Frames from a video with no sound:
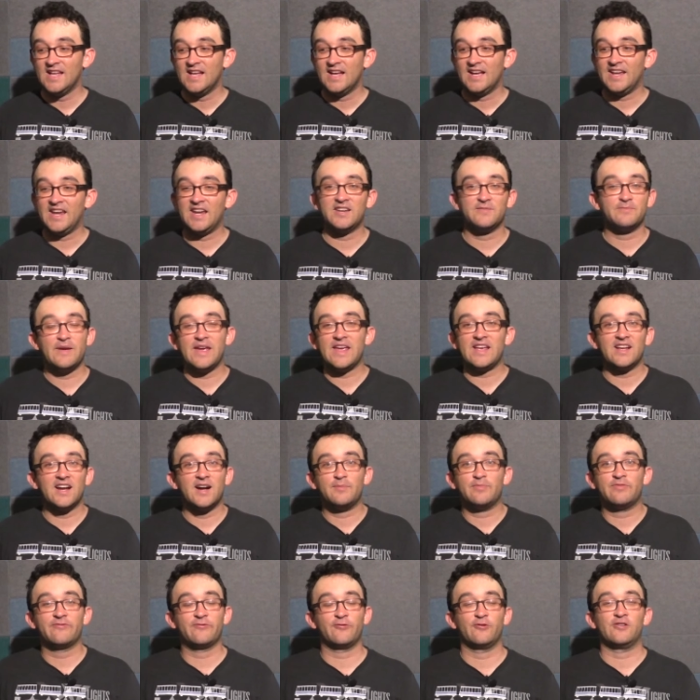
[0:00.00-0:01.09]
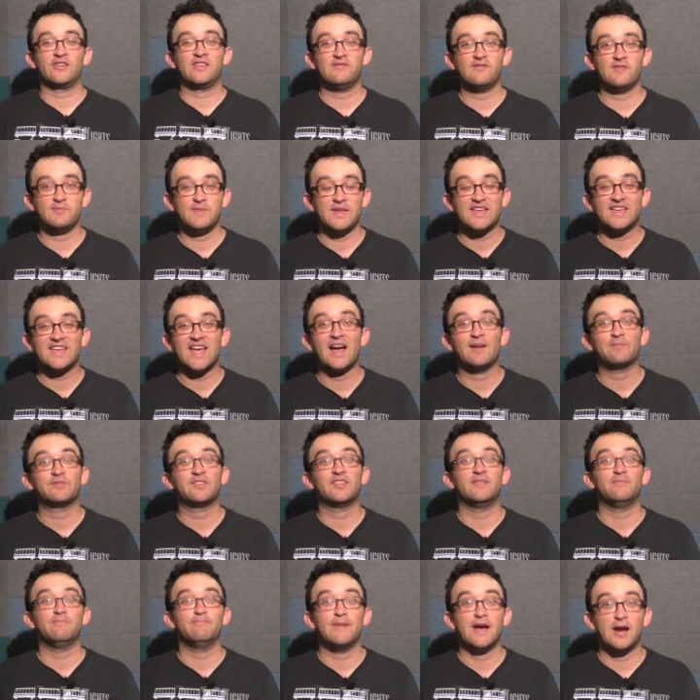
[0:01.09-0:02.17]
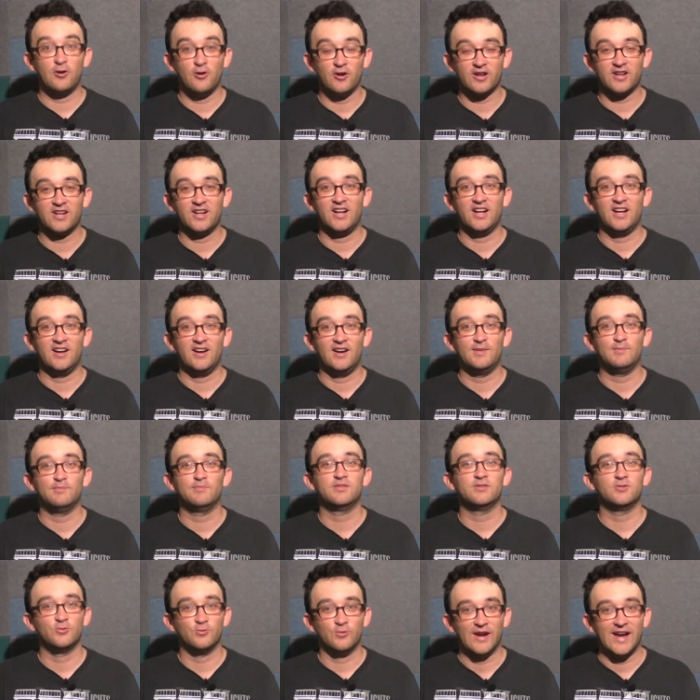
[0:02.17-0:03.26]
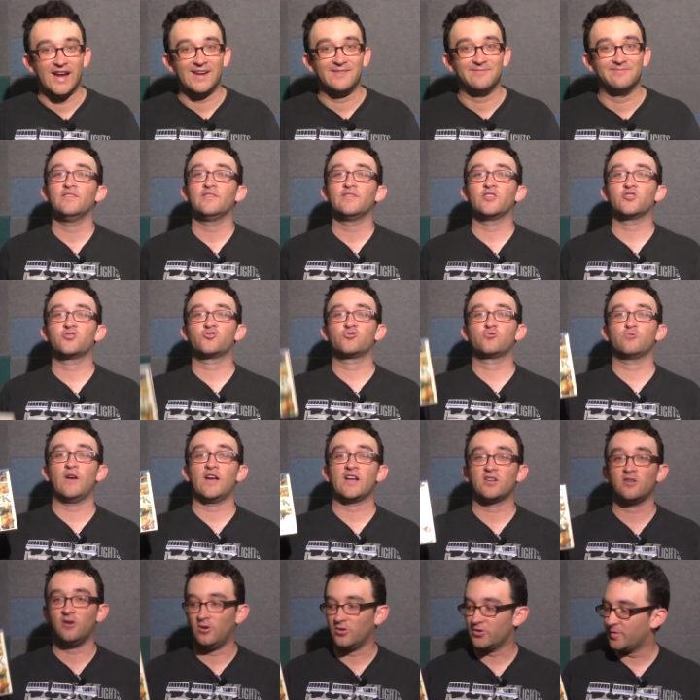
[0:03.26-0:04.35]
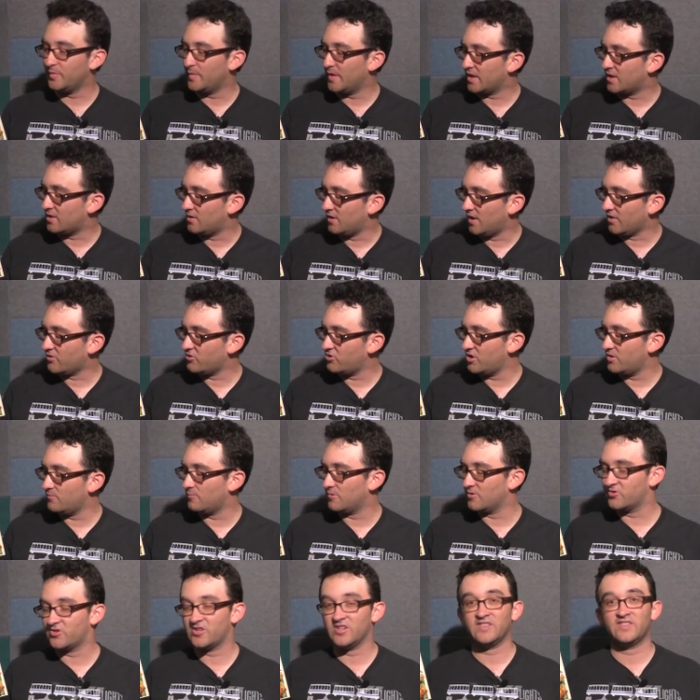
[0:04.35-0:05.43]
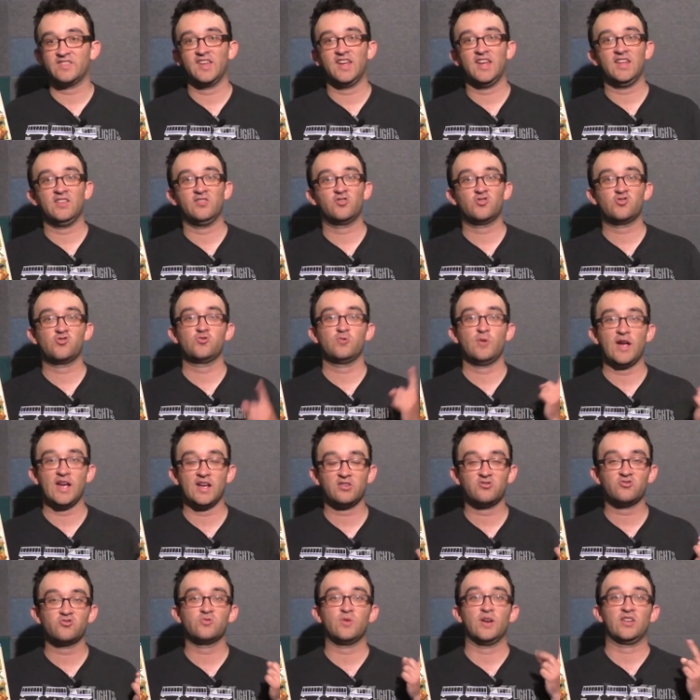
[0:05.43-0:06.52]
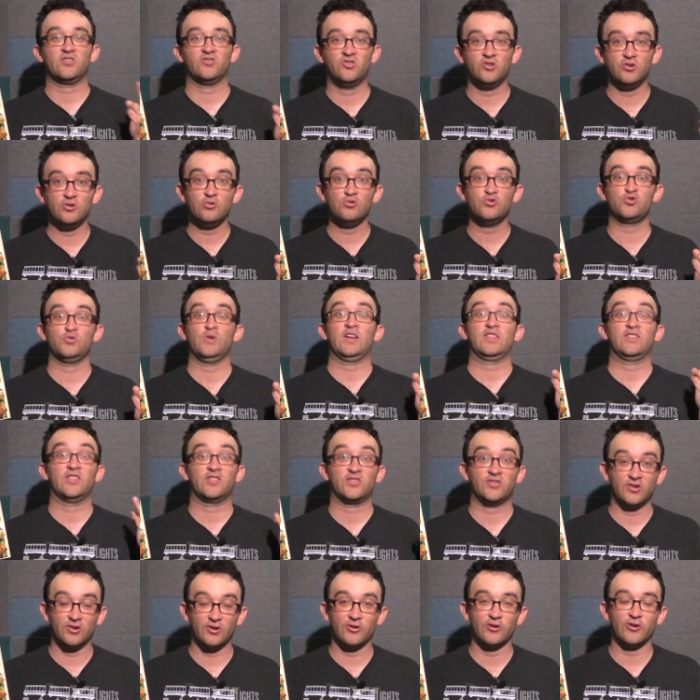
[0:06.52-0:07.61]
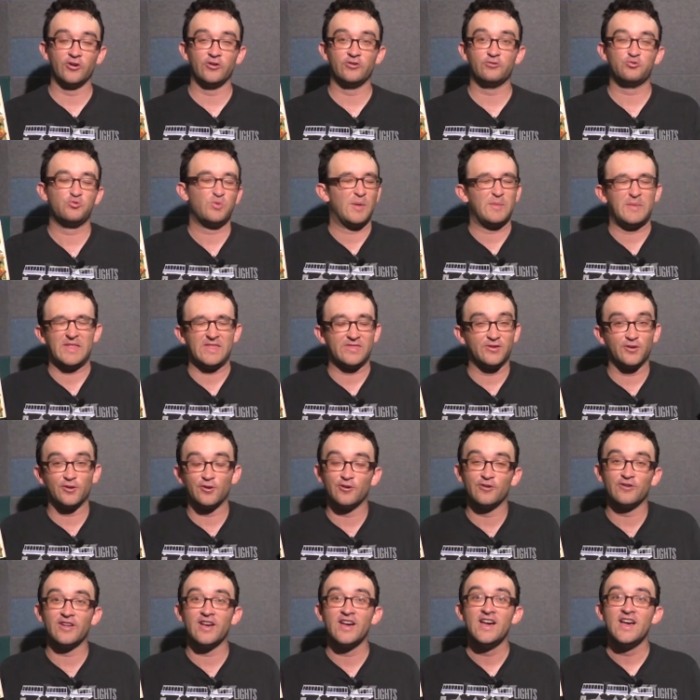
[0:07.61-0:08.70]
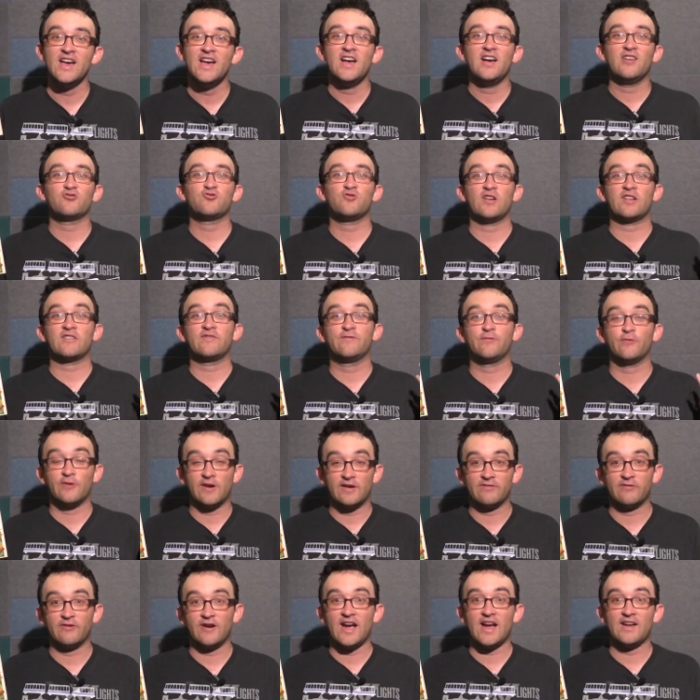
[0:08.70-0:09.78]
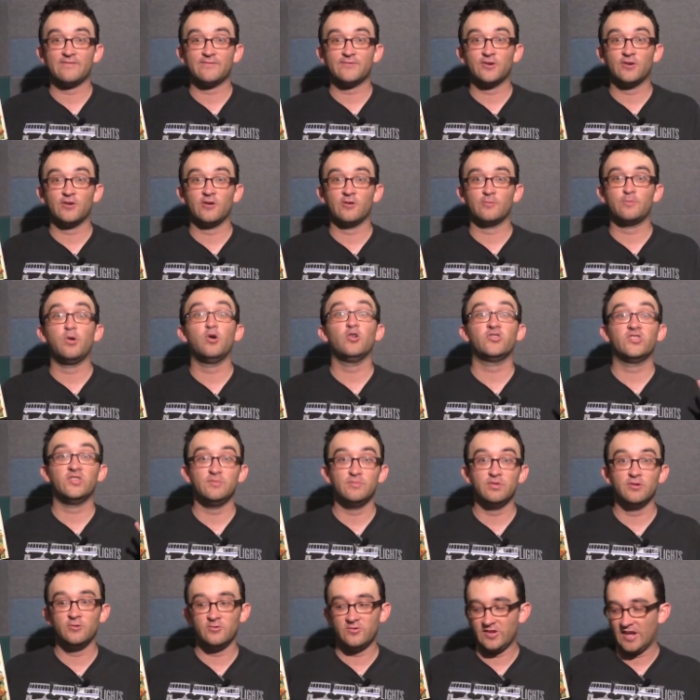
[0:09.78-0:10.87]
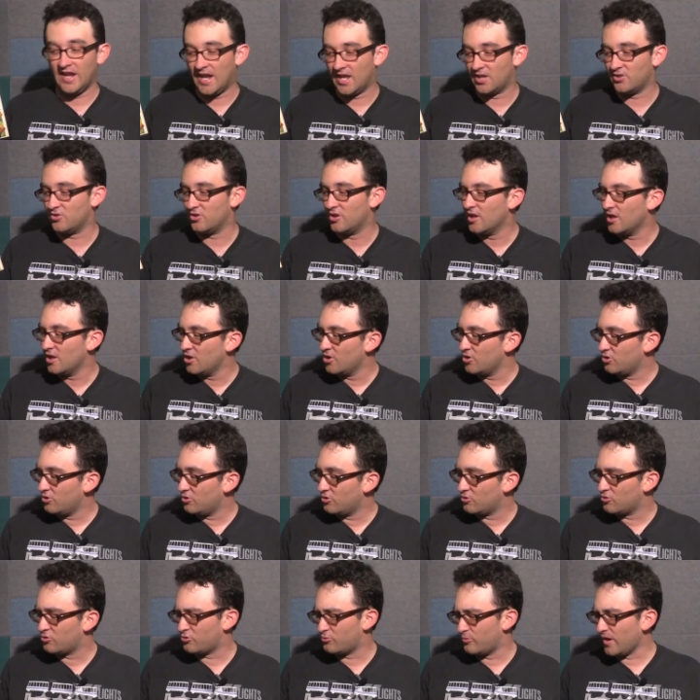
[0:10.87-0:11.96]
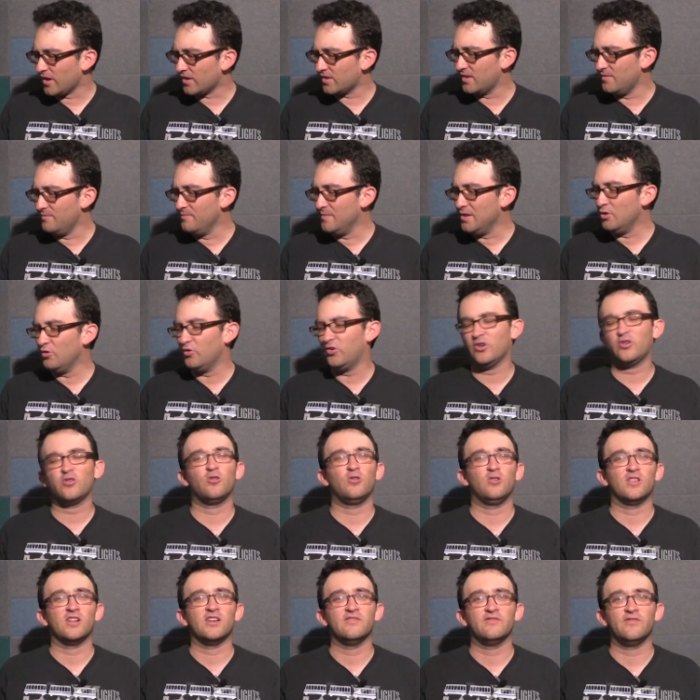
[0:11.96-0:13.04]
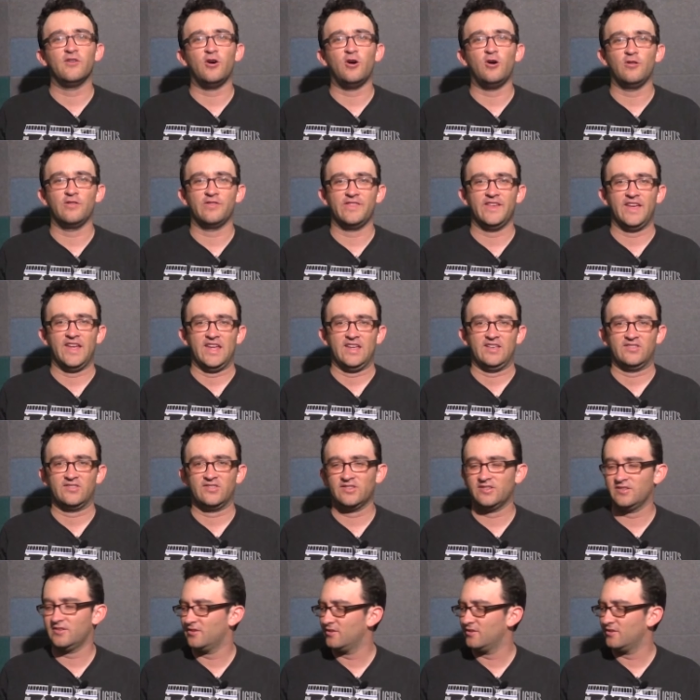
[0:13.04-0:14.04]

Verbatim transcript: He had to make up for giving me Captain America on Blu-ray. The Shrek Ultimate Collection, which contains Shrek, Shrek two, Shrek the Third, I mean Third, Shrek Forever After, Puss in Boots, and Shrek the Musical of all things.